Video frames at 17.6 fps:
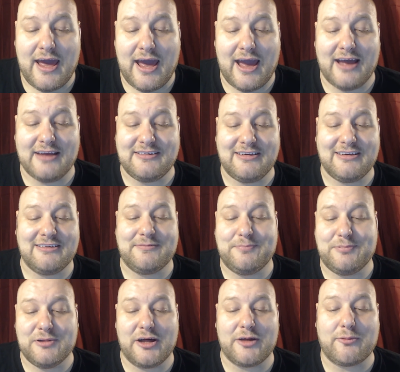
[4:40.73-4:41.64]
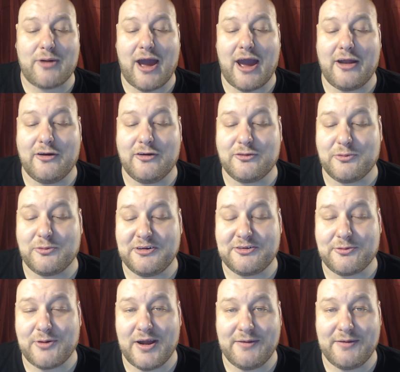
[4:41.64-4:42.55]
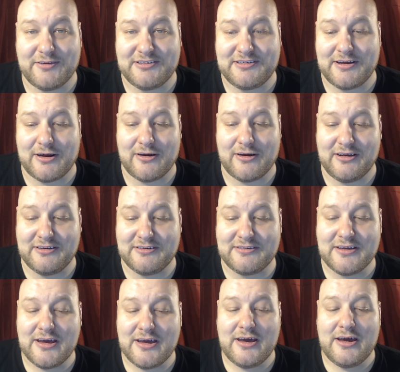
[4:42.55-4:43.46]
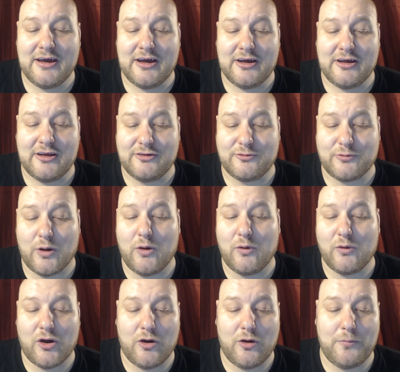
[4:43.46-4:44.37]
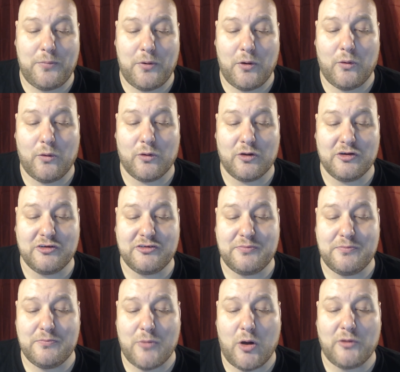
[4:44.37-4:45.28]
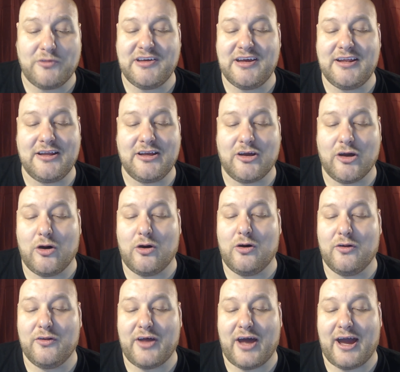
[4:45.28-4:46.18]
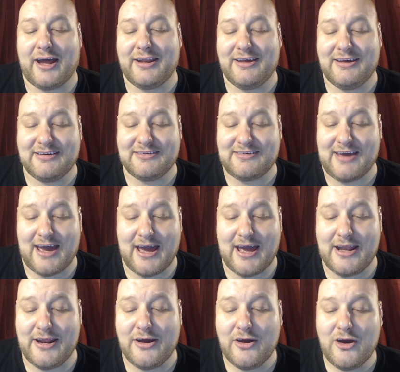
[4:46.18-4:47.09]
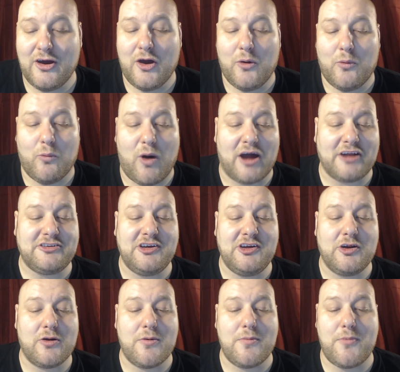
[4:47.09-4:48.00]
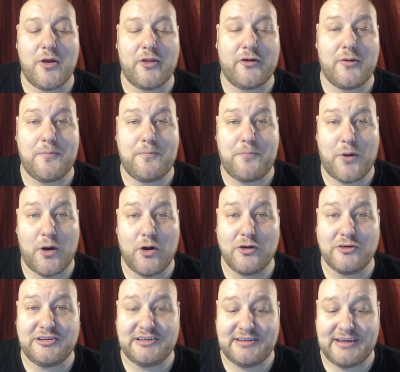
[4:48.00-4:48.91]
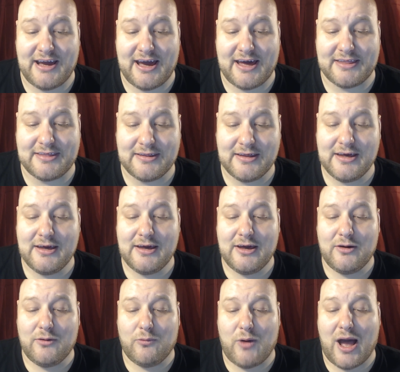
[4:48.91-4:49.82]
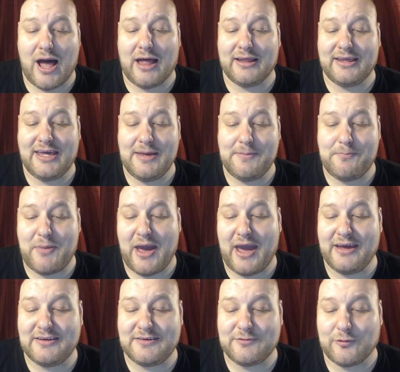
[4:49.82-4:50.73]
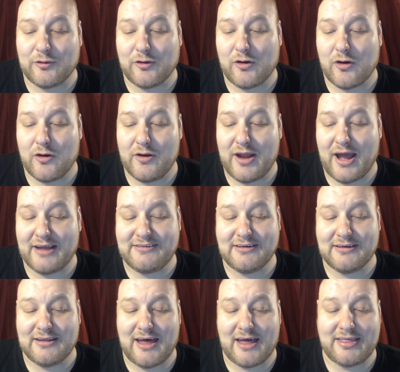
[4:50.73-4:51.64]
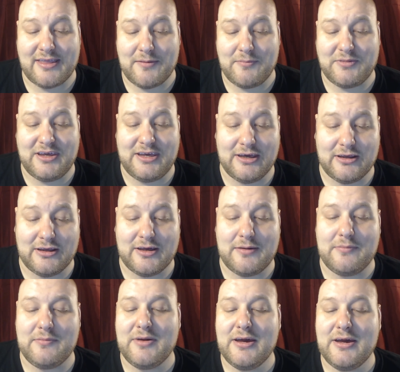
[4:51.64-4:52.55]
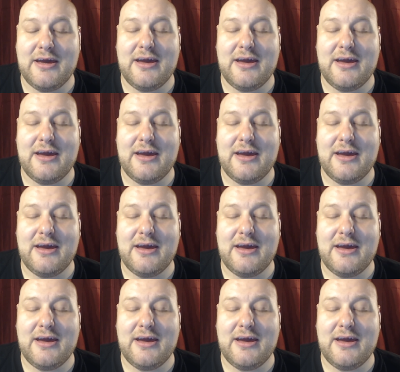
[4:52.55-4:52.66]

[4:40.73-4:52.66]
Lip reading: As his blood riders restrain Viserys, Drogo pours molten gold on his head, watching her brother burn to death while he begs for her not to let them kill him.